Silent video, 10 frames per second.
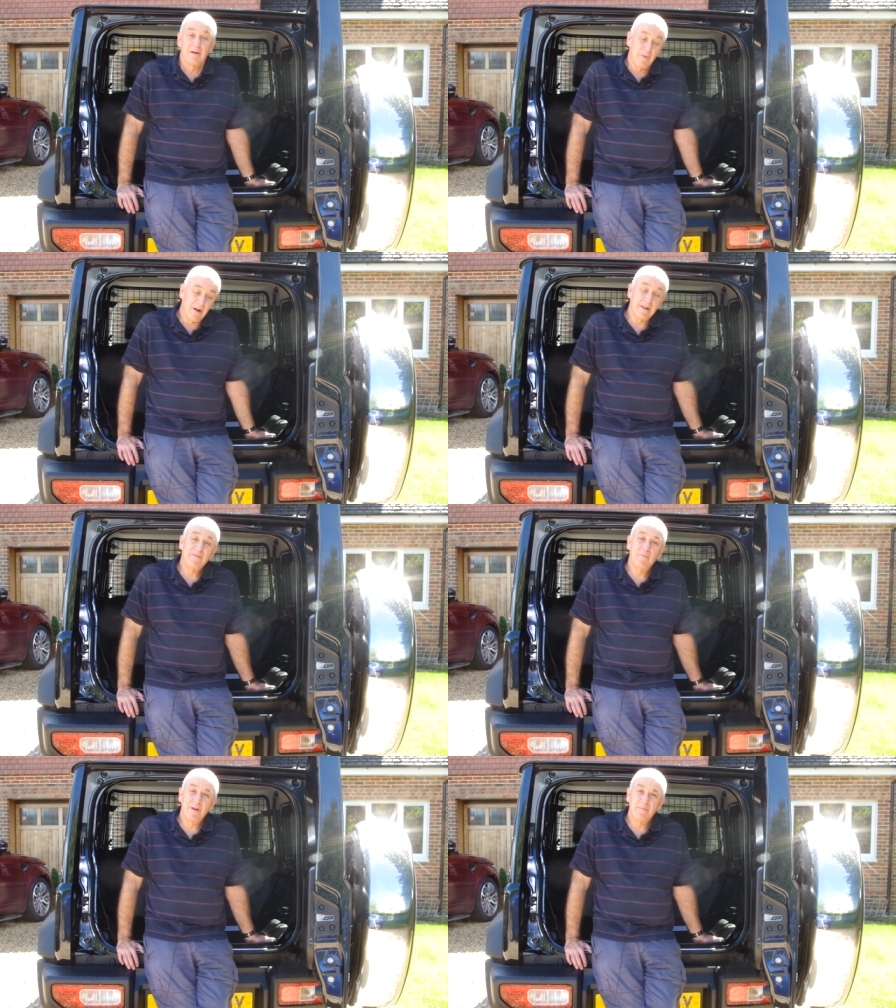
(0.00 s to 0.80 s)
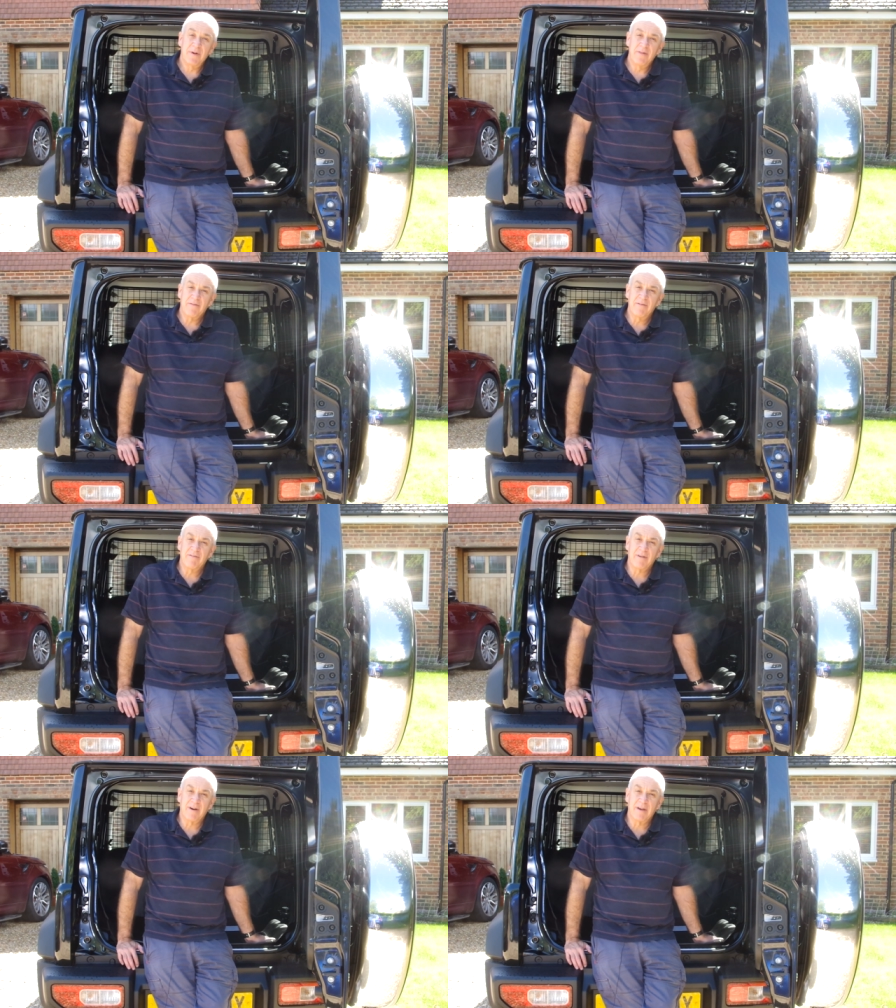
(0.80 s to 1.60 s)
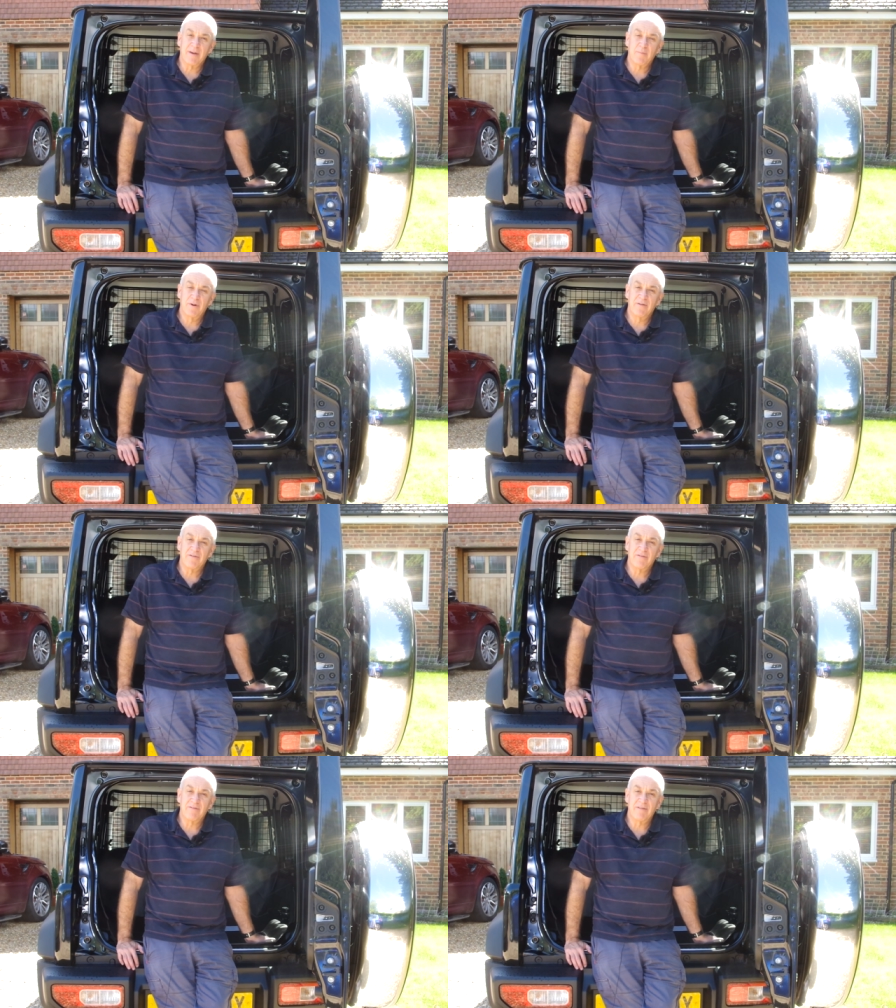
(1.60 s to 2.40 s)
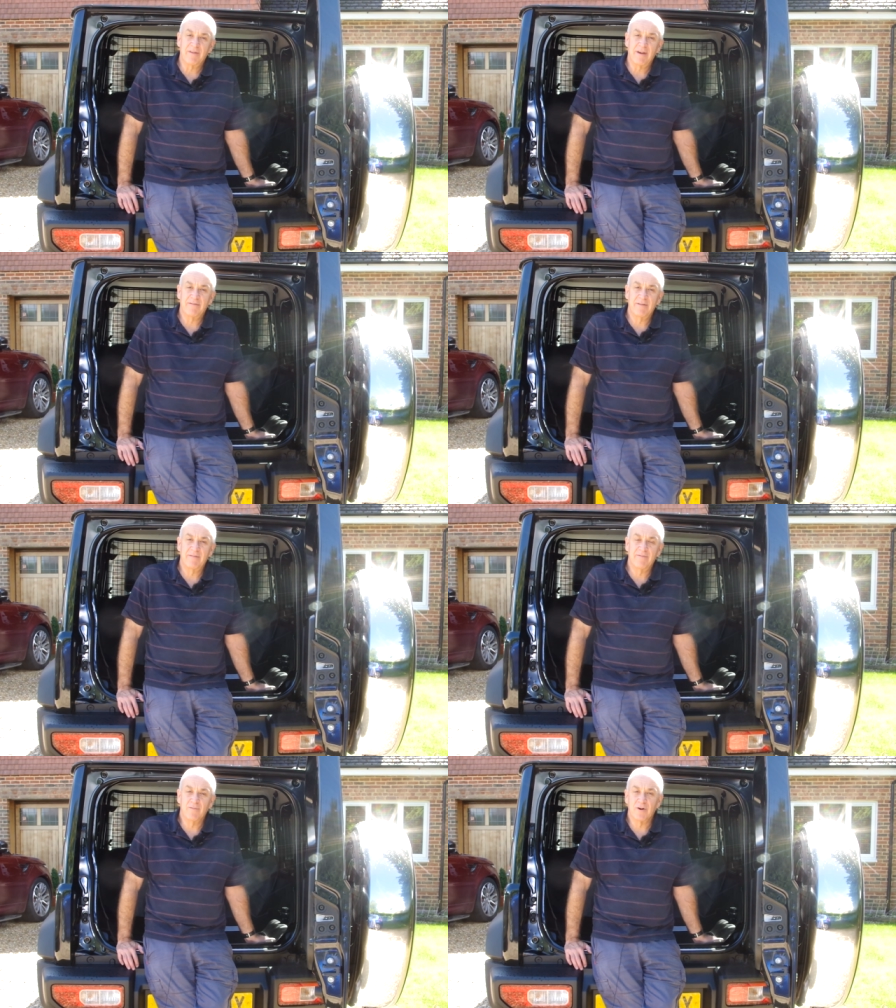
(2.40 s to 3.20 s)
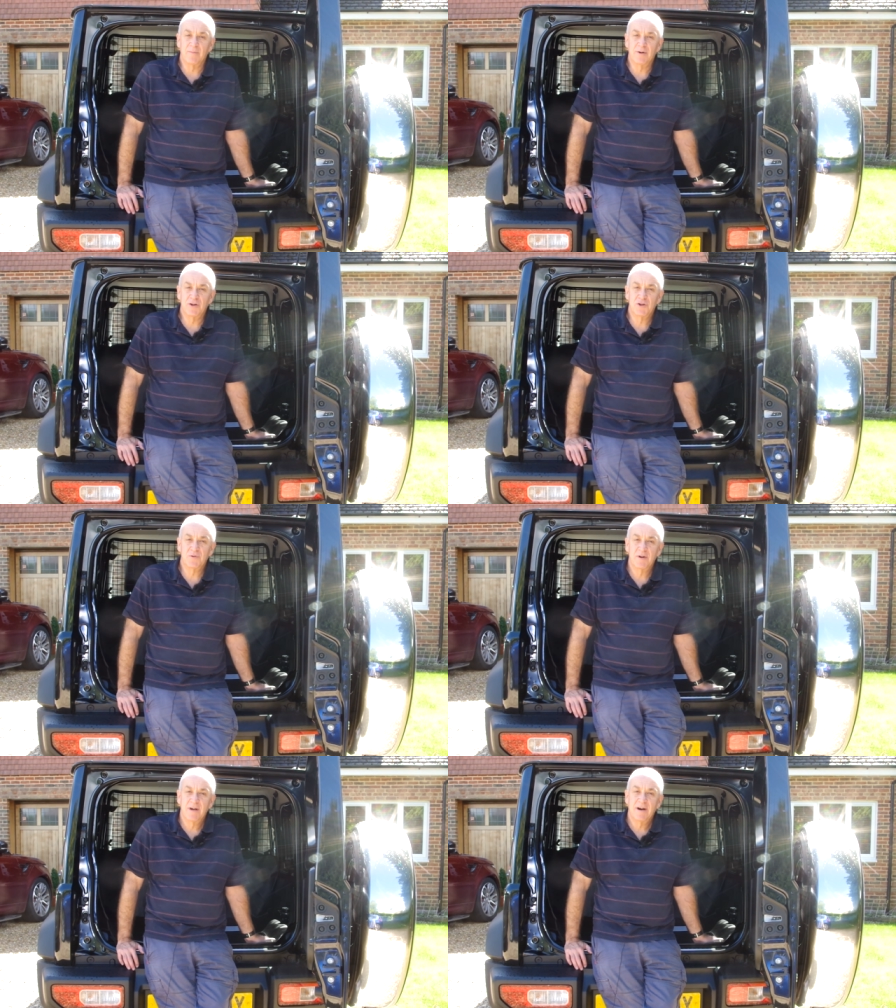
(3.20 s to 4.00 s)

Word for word: Well, it's been a month since I purchased this SZ4 commercial